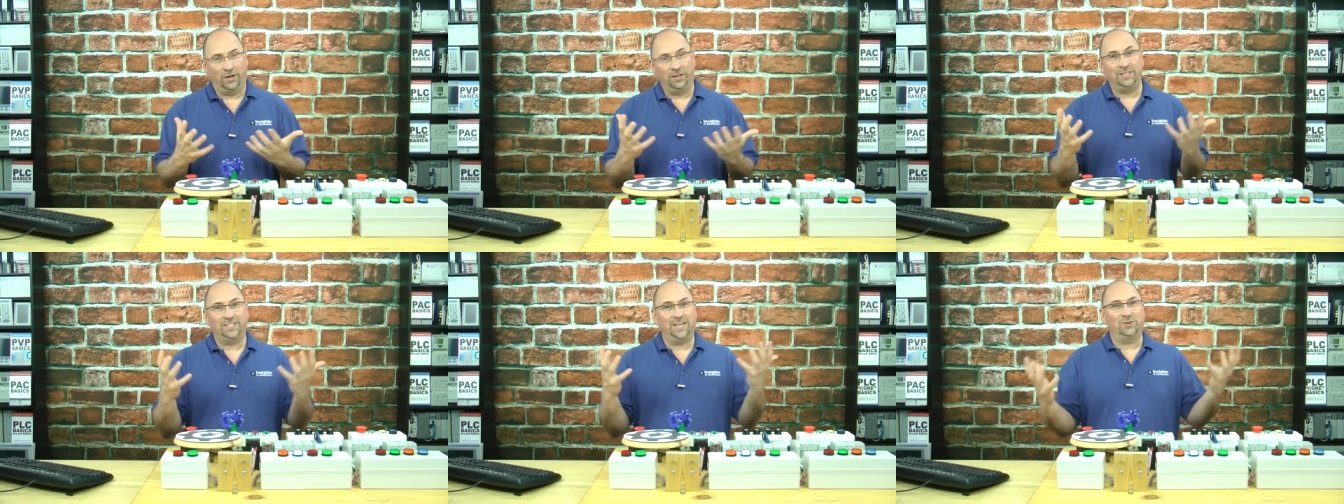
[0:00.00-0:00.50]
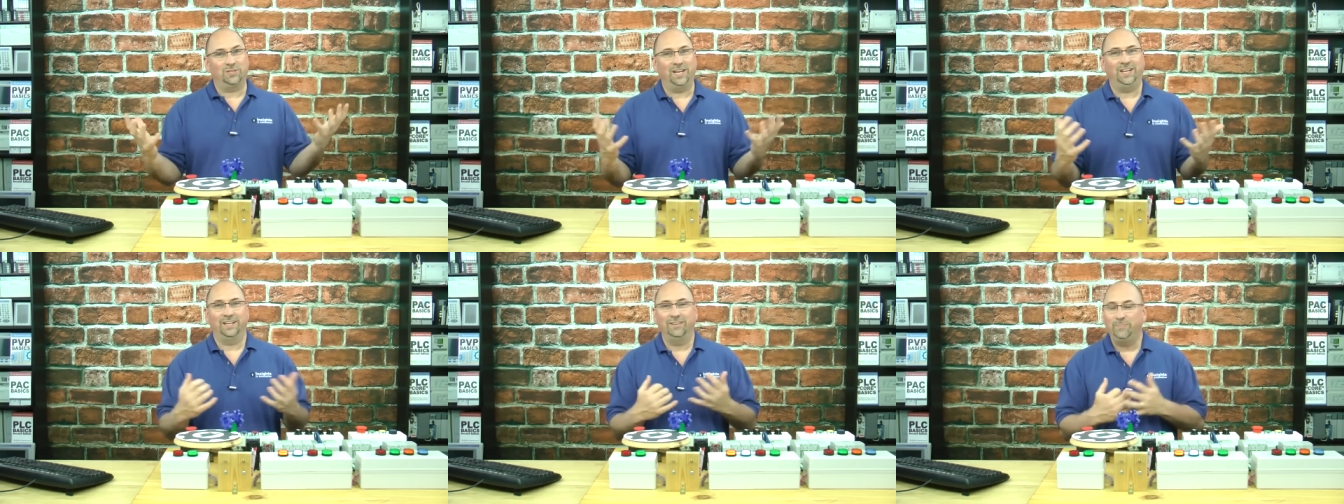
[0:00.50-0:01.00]
or at least
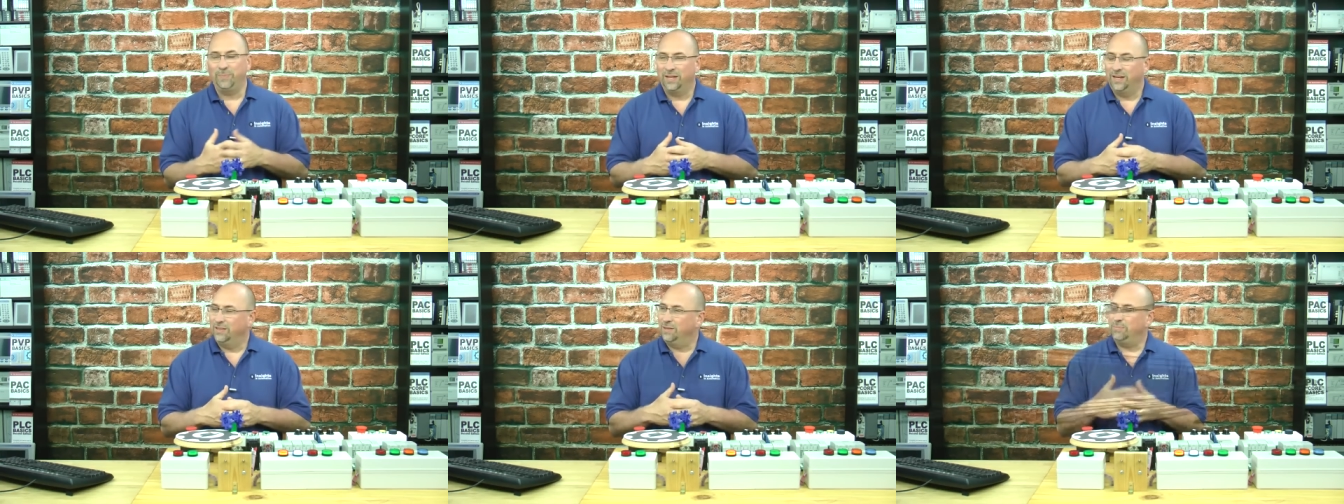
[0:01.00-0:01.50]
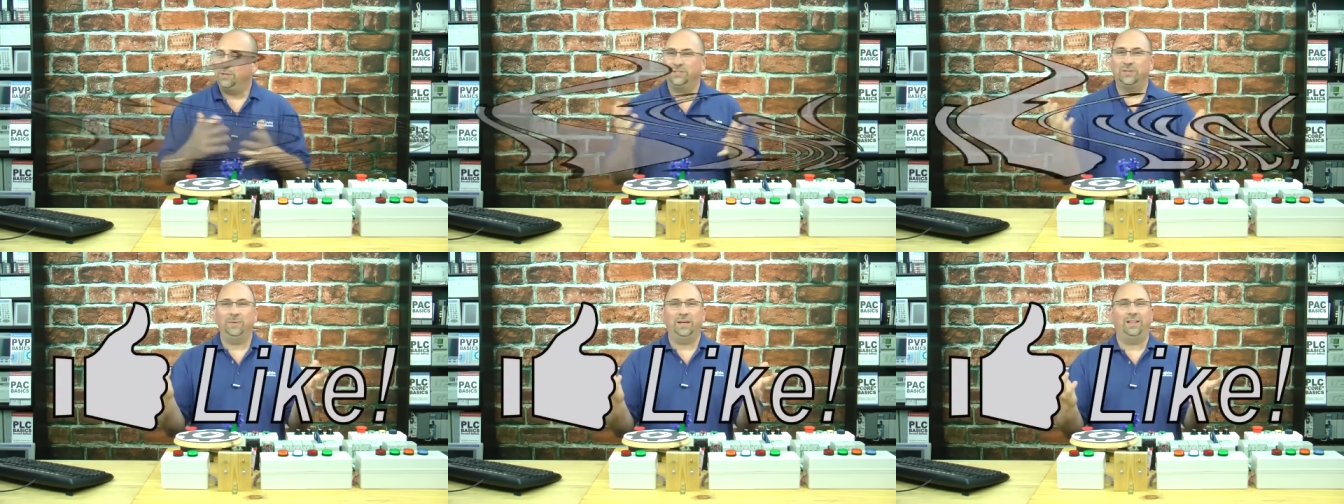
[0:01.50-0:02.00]
entertaining, then
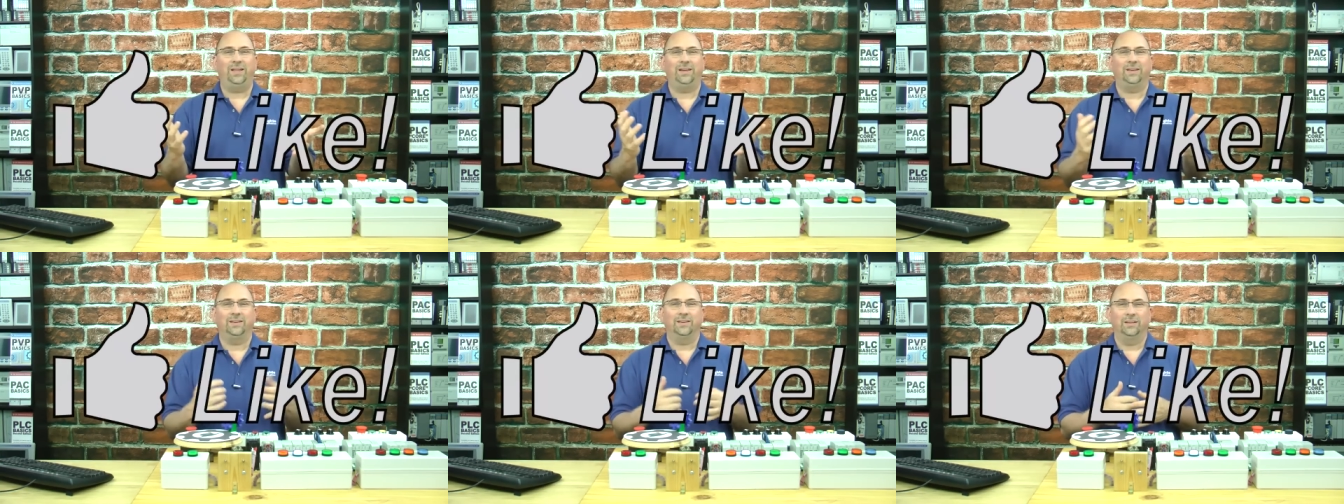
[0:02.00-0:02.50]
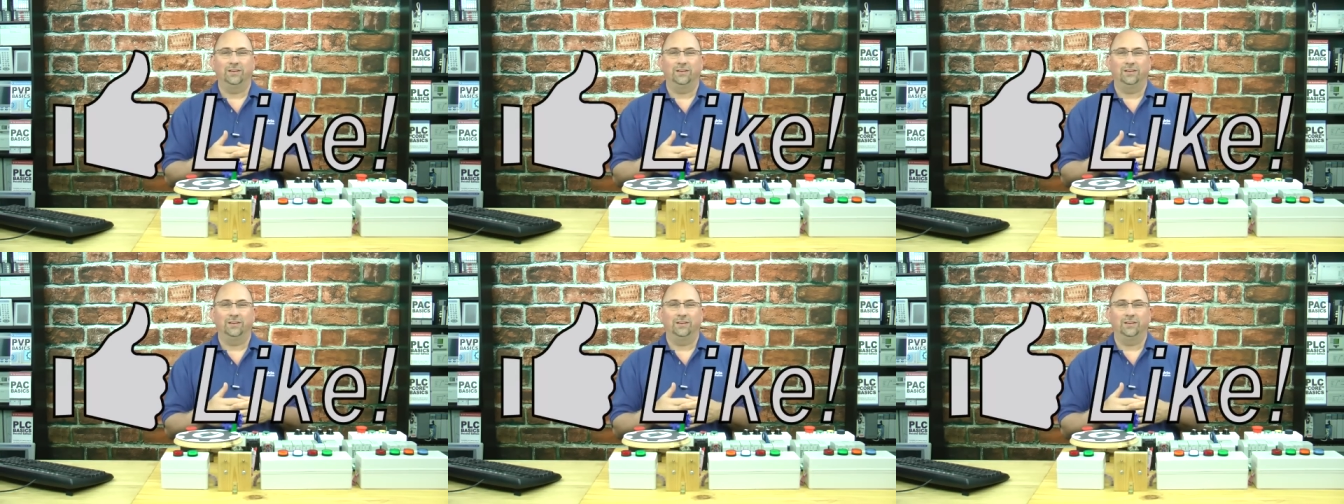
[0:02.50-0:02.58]
please give me a like.